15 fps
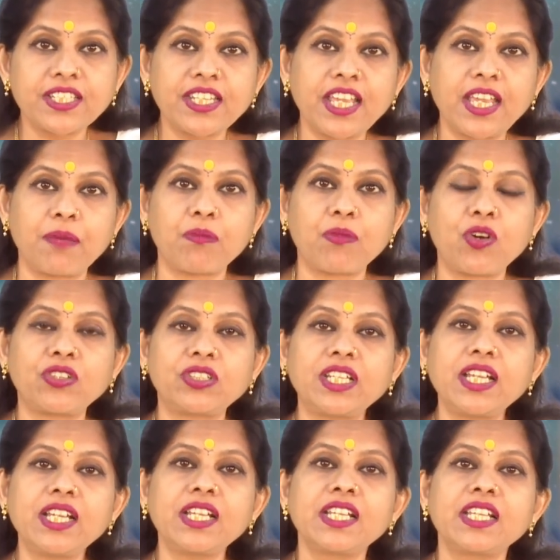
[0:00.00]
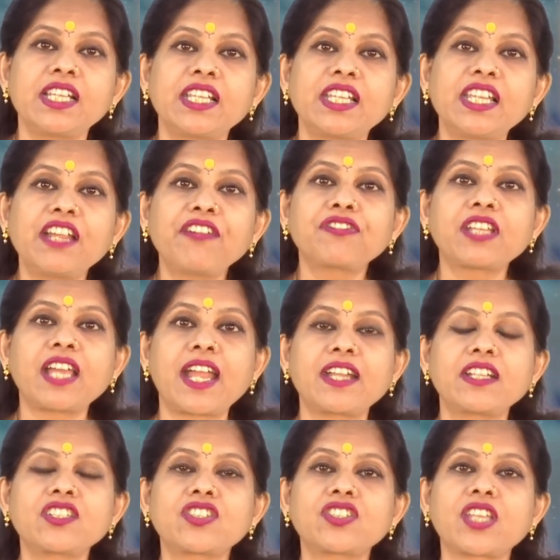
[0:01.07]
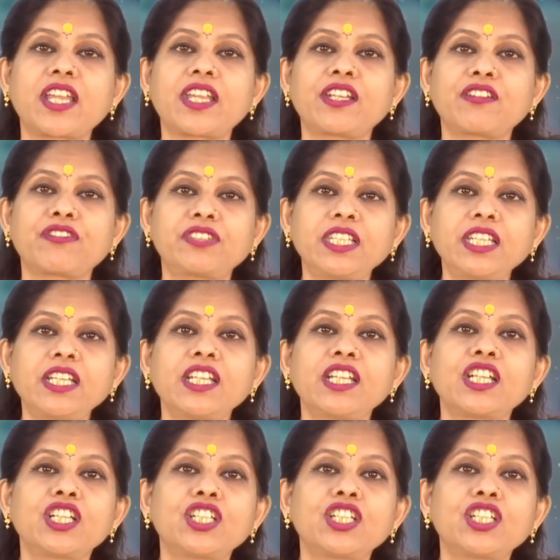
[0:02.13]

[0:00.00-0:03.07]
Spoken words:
name on the left hand side of the